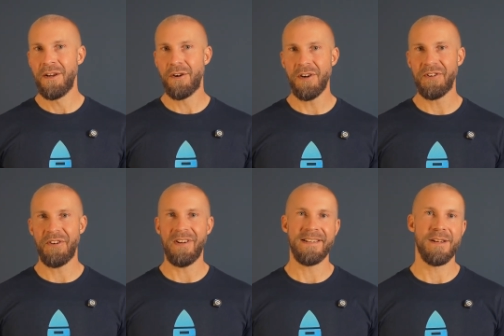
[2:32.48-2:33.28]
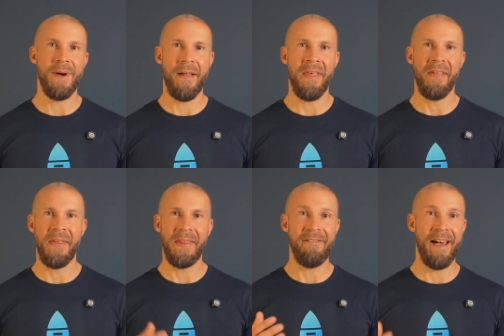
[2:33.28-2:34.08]
Cursor is the one
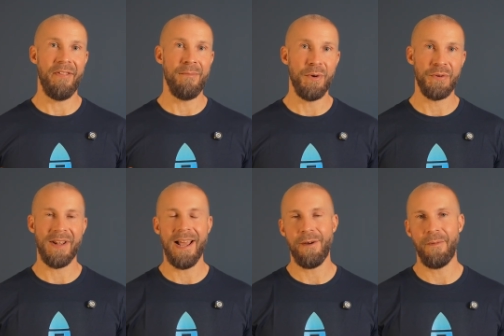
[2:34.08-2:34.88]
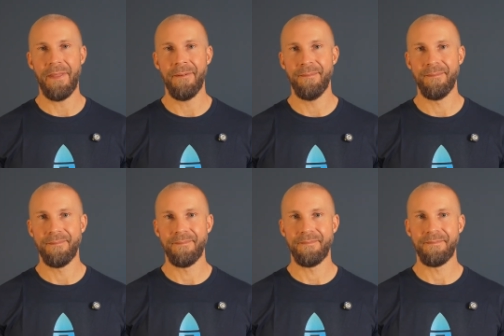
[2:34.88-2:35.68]
that I've had the most luck with.
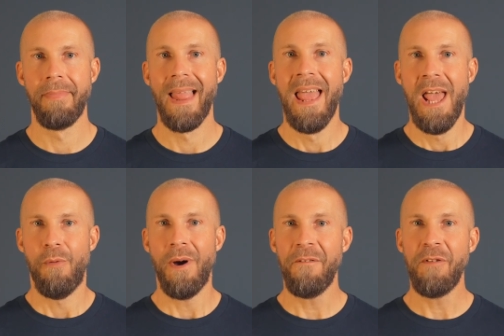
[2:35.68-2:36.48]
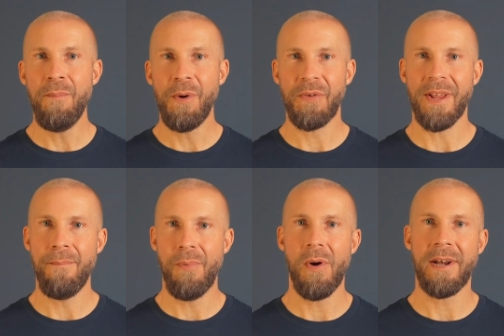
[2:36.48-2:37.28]
One of the most
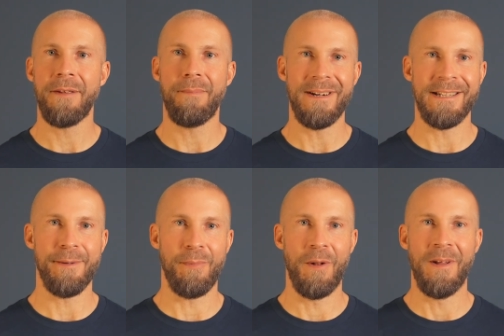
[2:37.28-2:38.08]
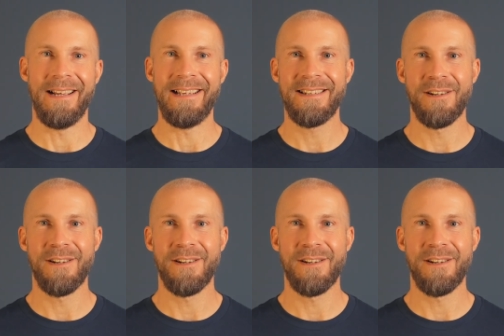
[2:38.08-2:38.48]
important principle is